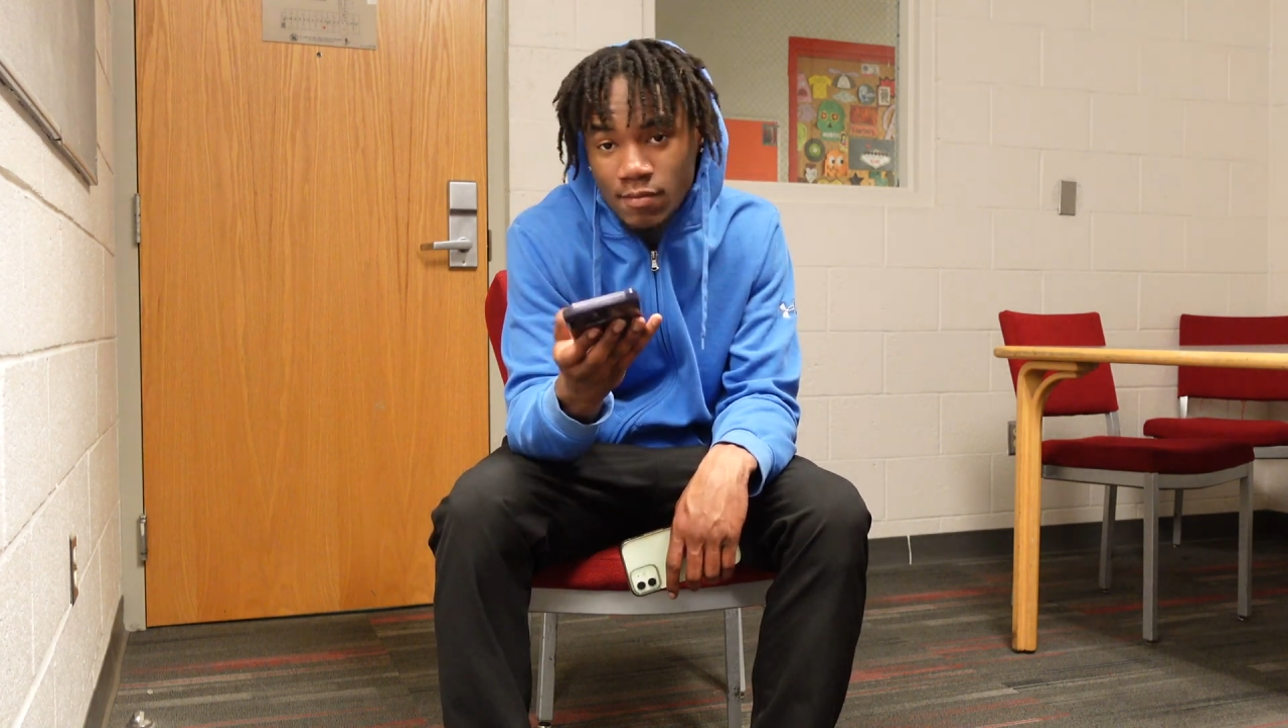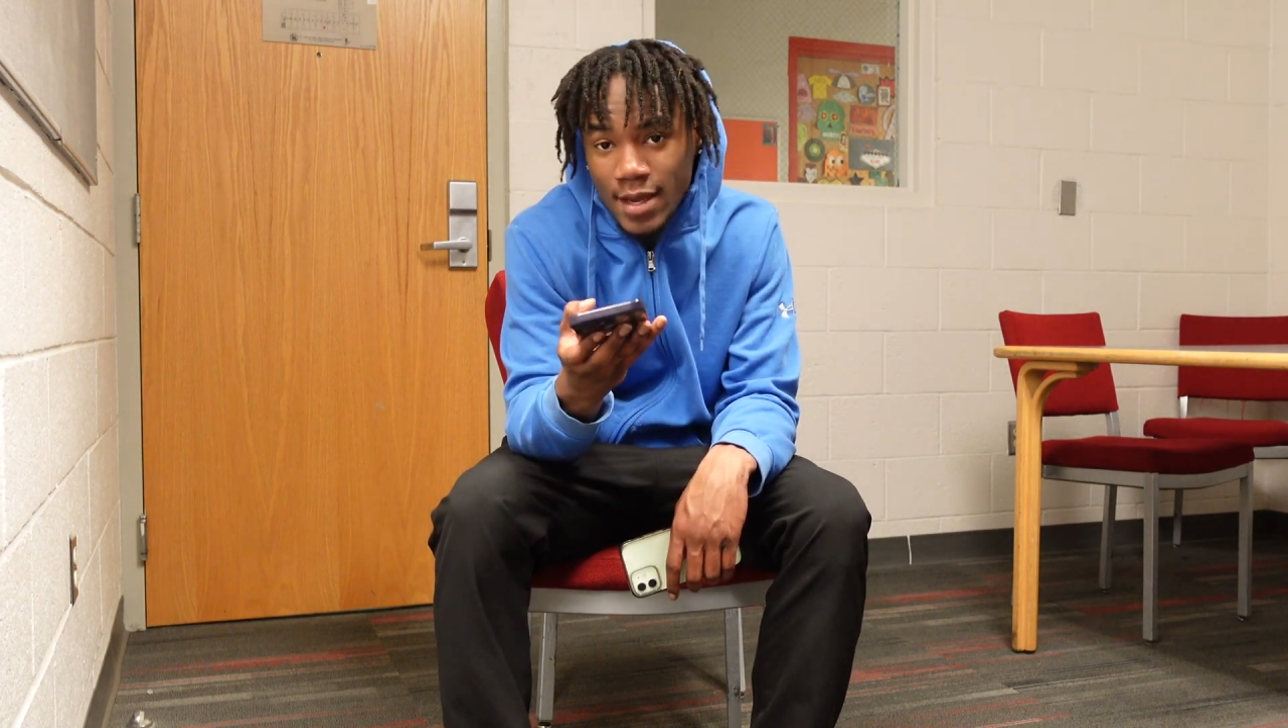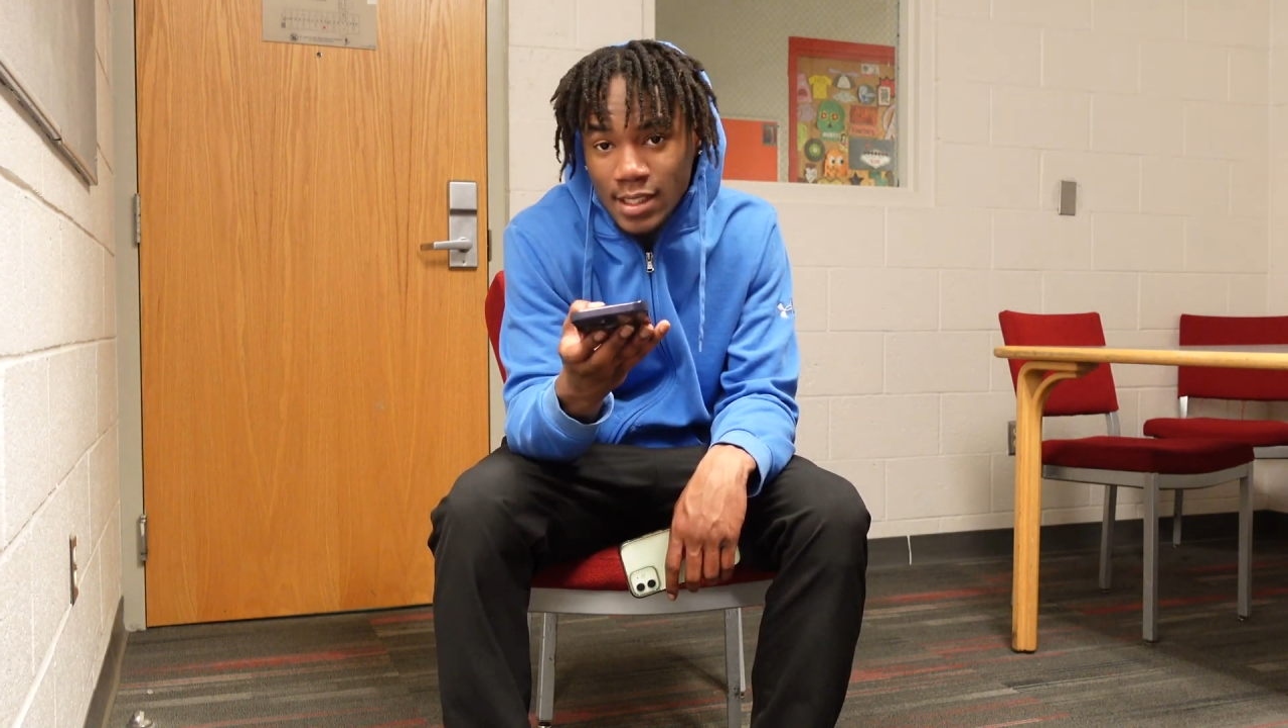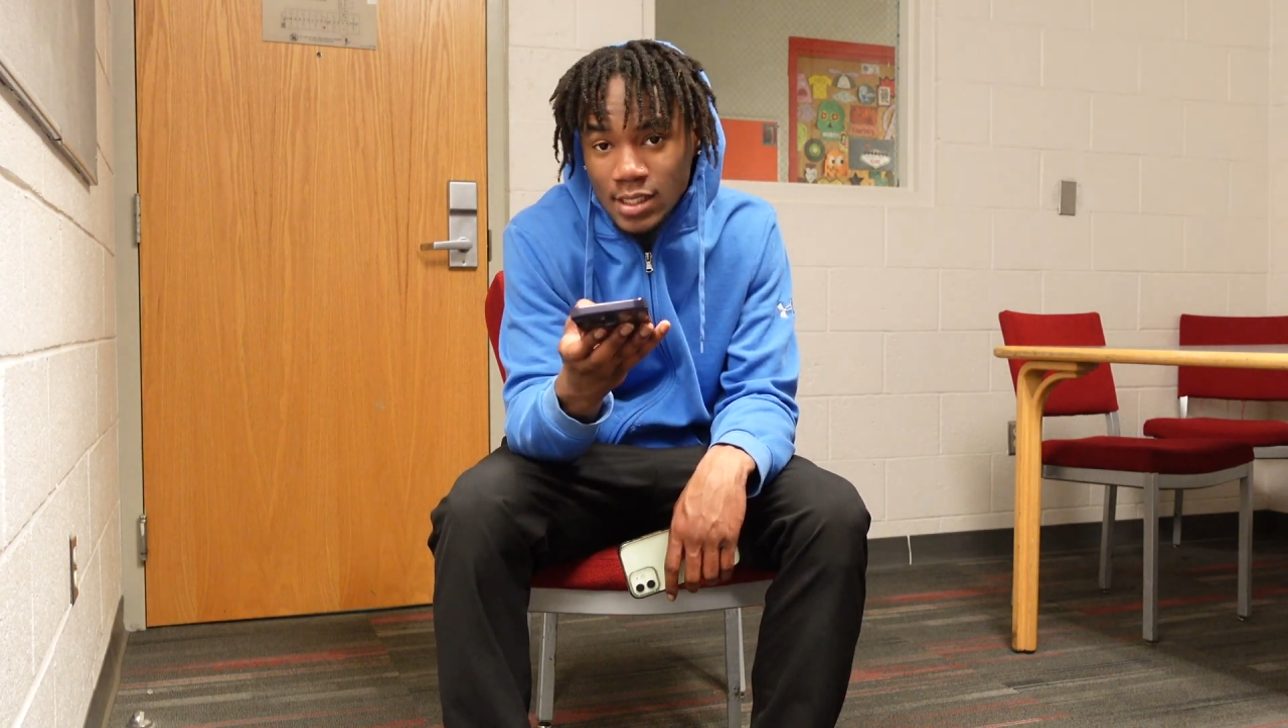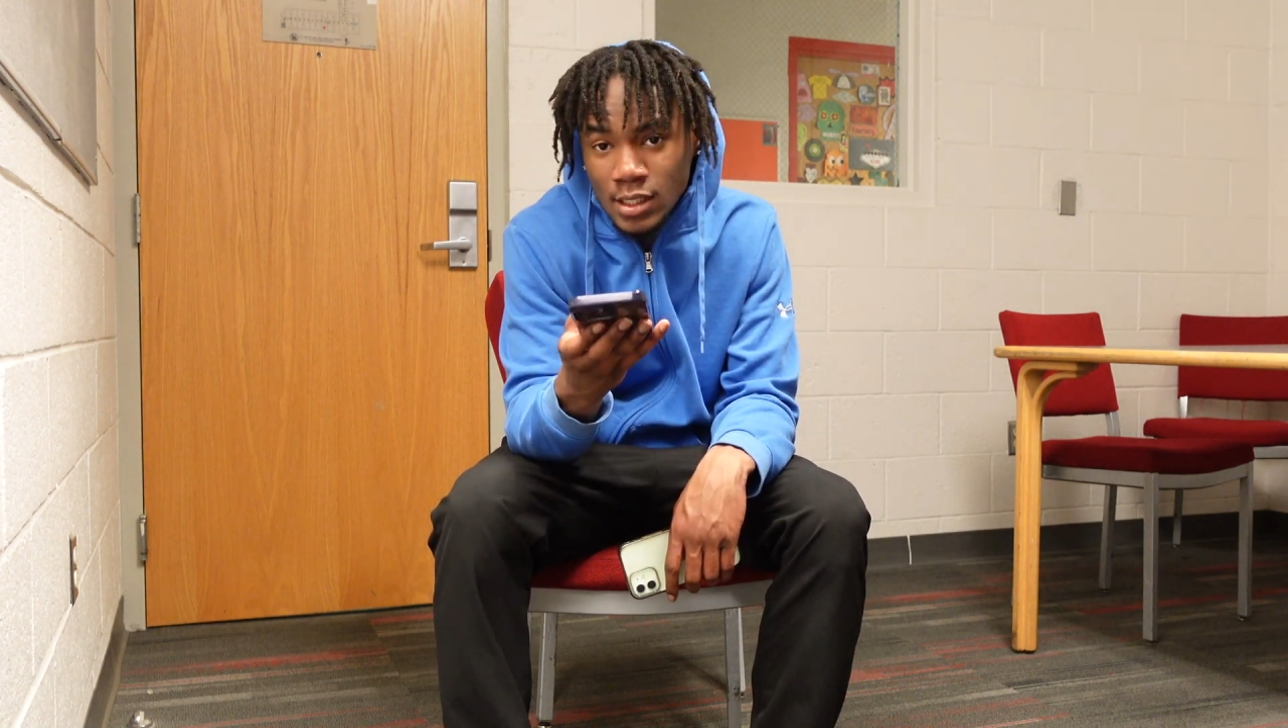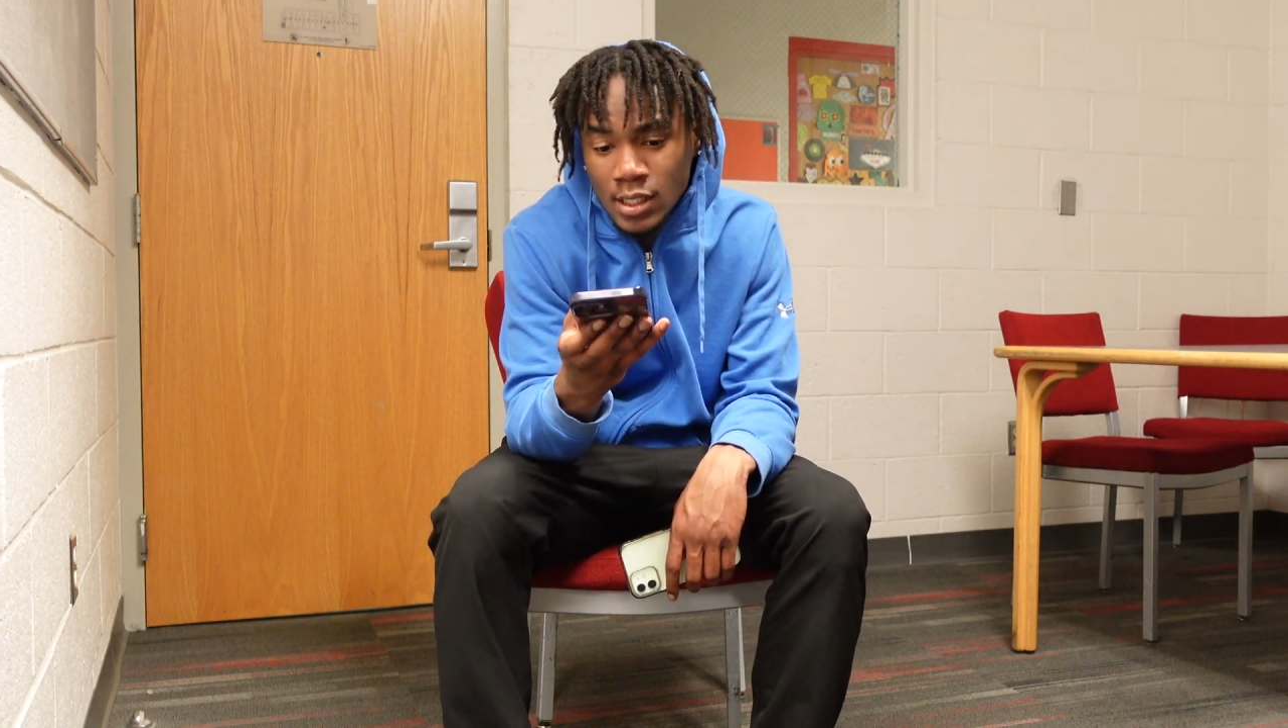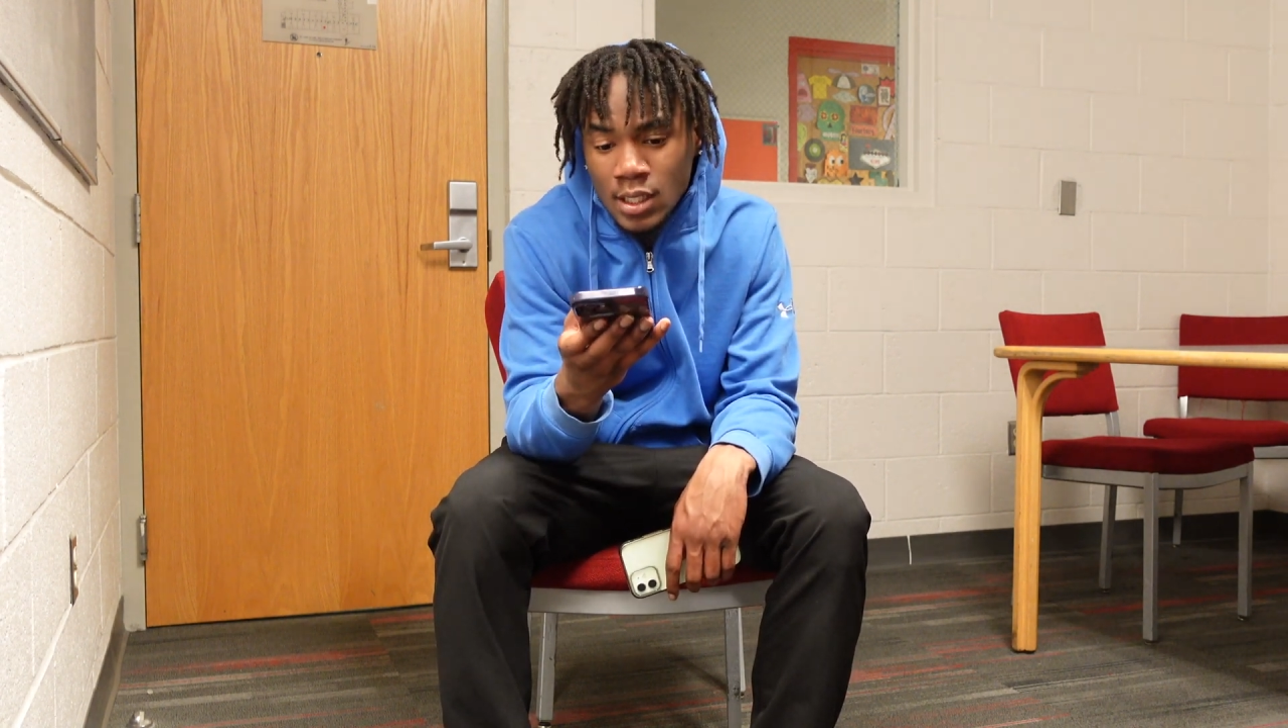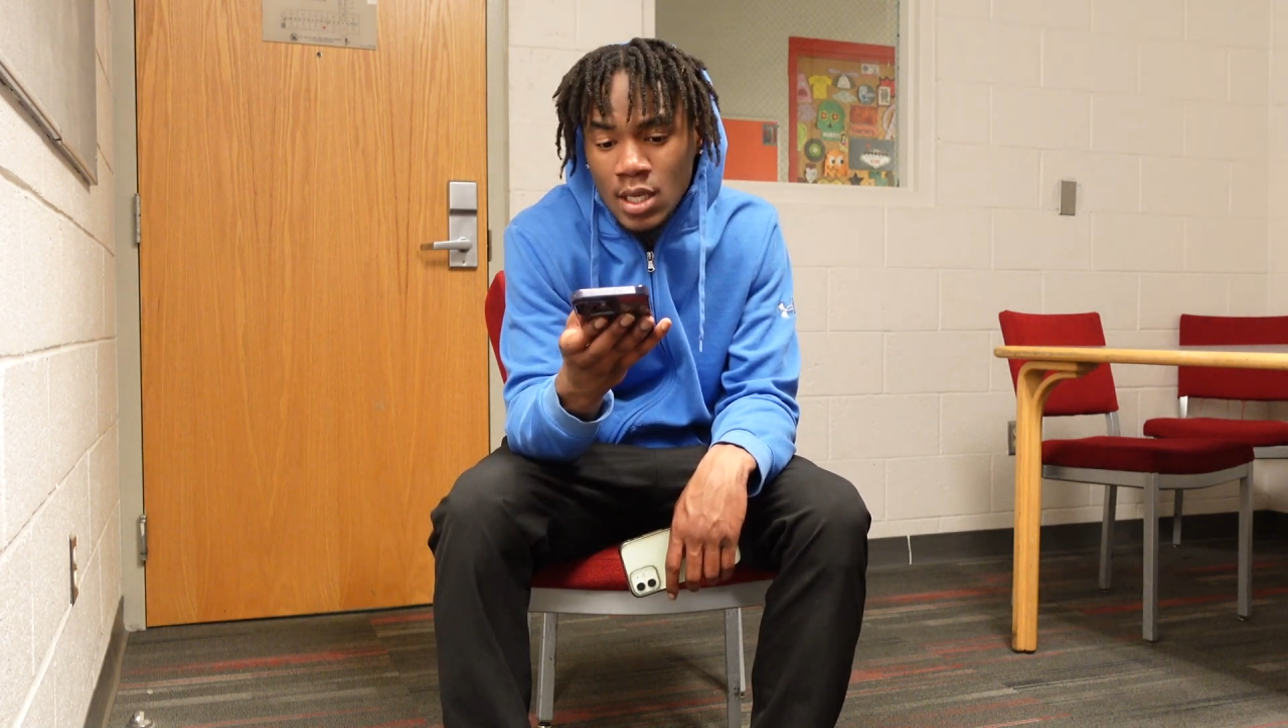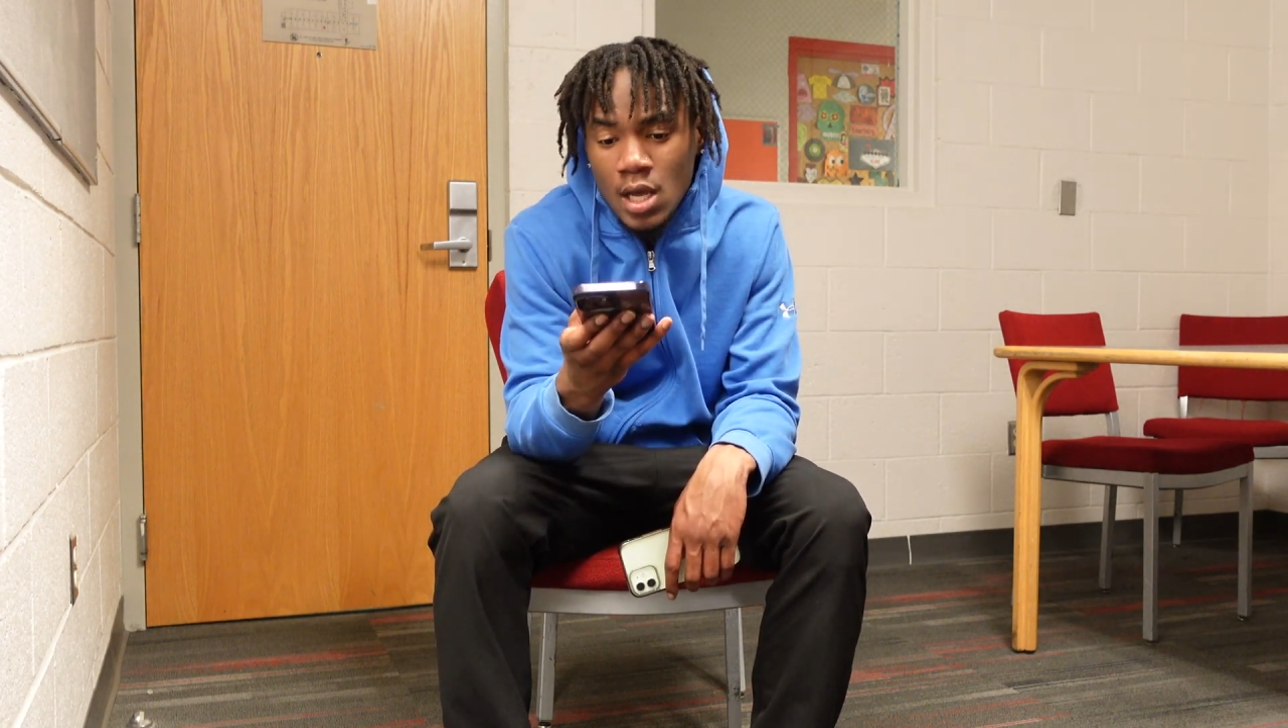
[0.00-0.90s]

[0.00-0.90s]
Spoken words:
amazing.